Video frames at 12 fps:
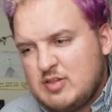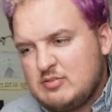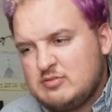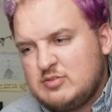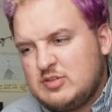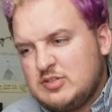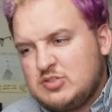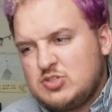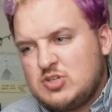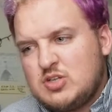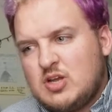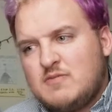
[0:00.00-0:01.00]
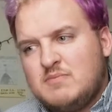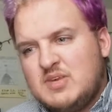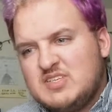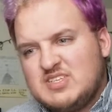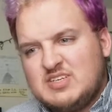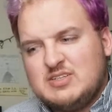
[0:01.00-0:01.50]
there's just a lot of
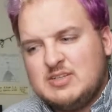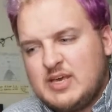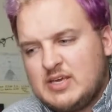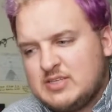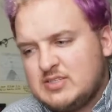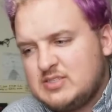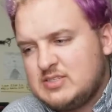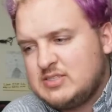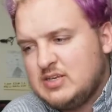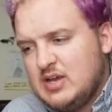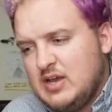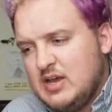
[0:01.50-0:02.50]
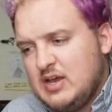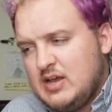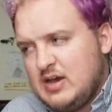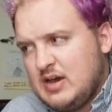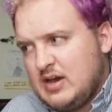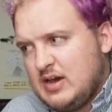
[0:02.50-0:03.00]
missing links.
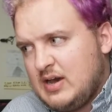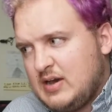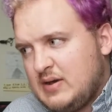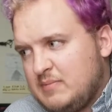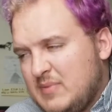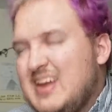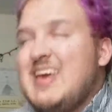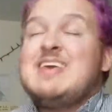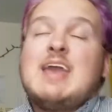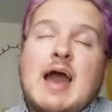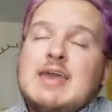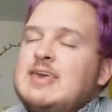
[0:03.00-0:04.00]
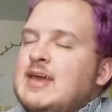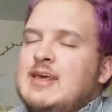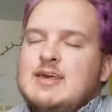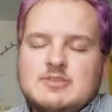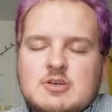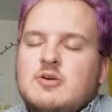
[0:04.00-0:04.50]
And I get it,
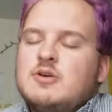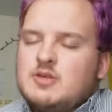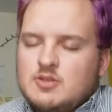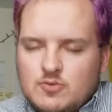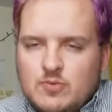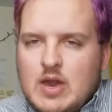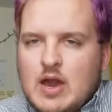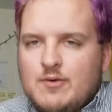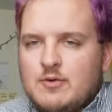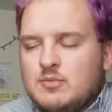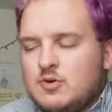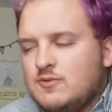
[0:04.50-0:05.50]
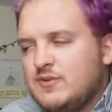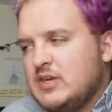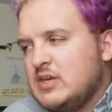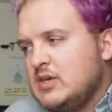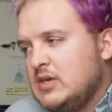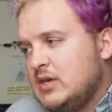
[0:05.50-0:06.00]
it's already a 3-hour
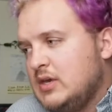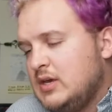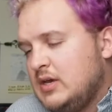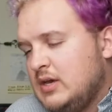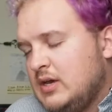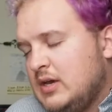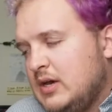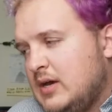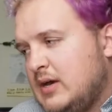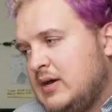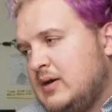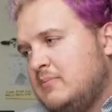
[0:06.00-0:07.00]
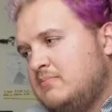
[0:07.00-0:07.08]
movie. But